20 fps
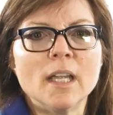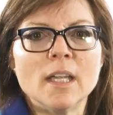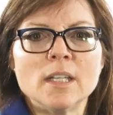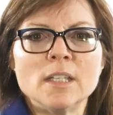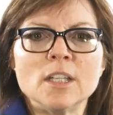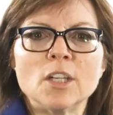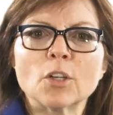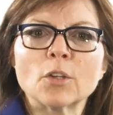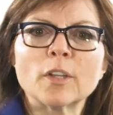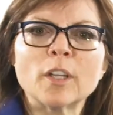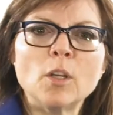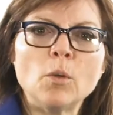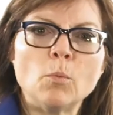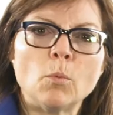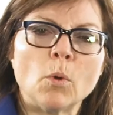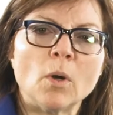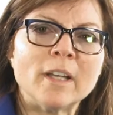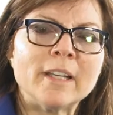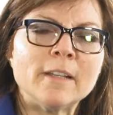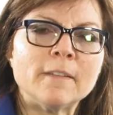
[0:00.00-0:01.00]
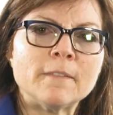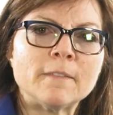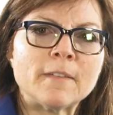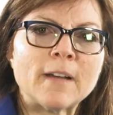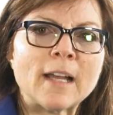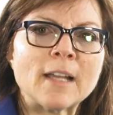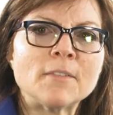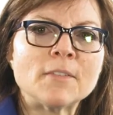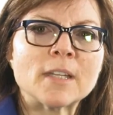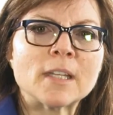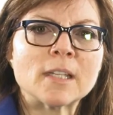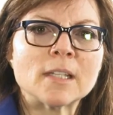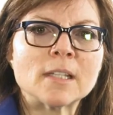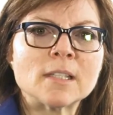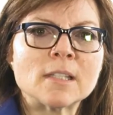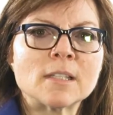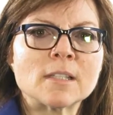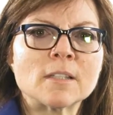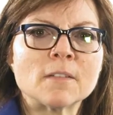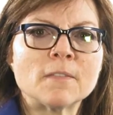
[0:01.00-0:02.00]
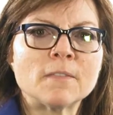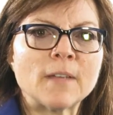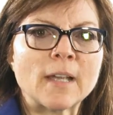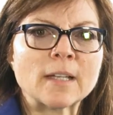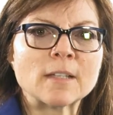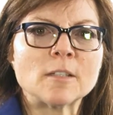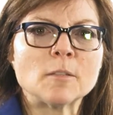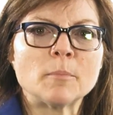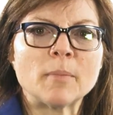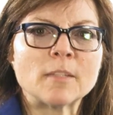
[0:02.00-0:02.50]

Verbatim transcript: Nearly one in five kids is affected